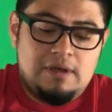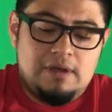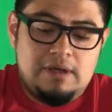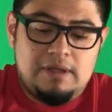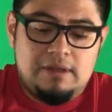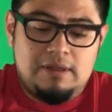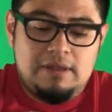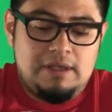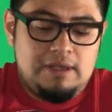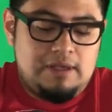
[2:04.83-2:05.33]

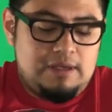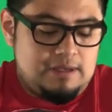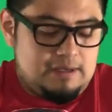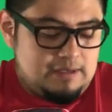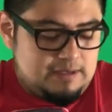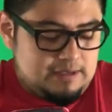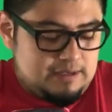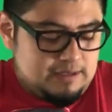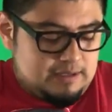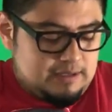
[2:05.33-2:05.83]
And
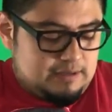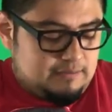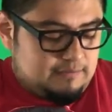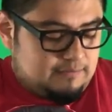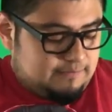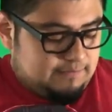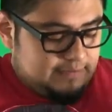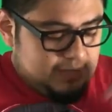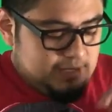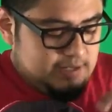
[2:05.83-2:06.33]
then you
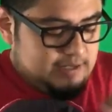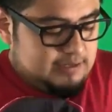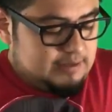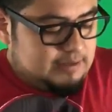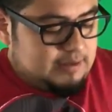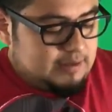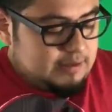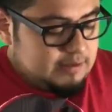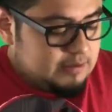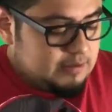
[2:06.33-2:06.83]
find
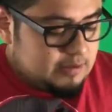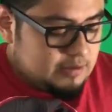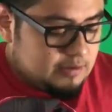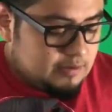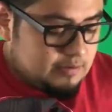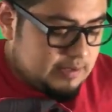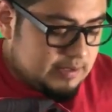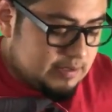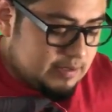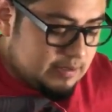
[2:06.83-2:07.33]
on your
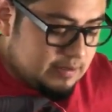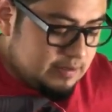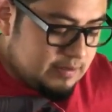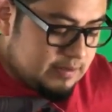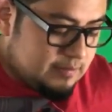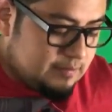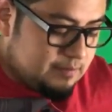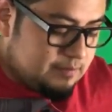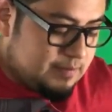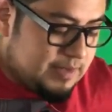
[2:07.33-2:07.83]
critter
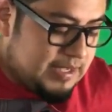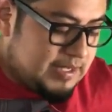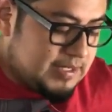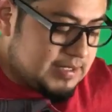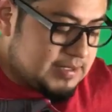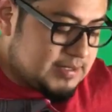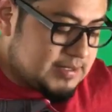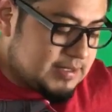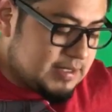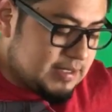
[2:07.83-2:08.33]
the
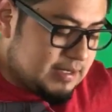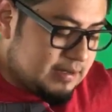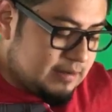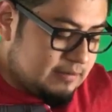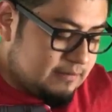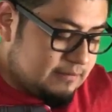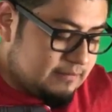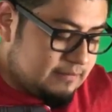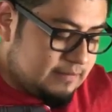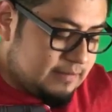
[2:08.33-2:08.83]
base
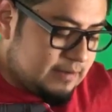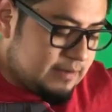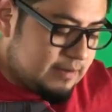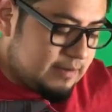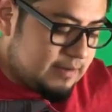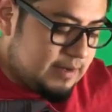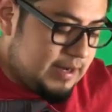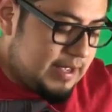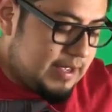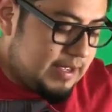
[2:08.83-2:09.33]
of their
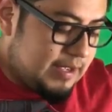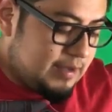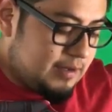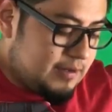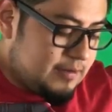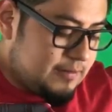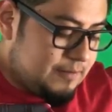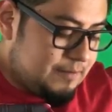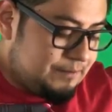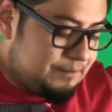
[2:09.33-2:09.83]
neck,
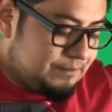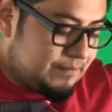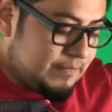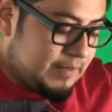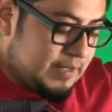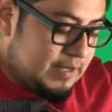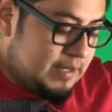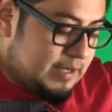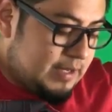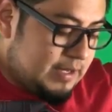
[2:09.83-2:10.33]

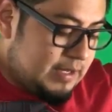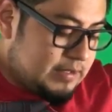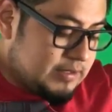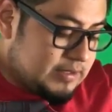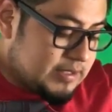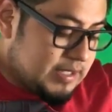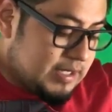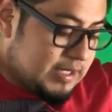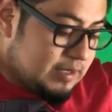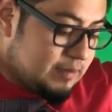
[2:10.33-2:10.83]
and
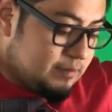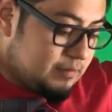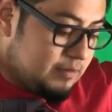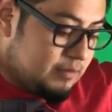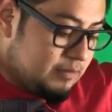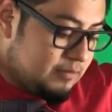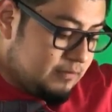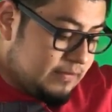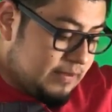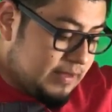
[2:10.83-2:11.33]
just kind of
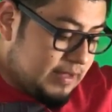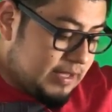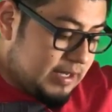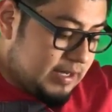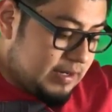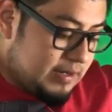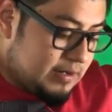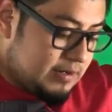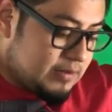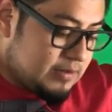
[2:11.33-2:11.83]
move the
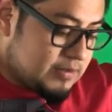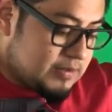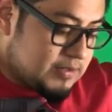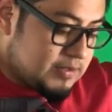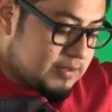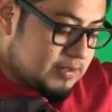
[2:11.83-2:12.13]
hairs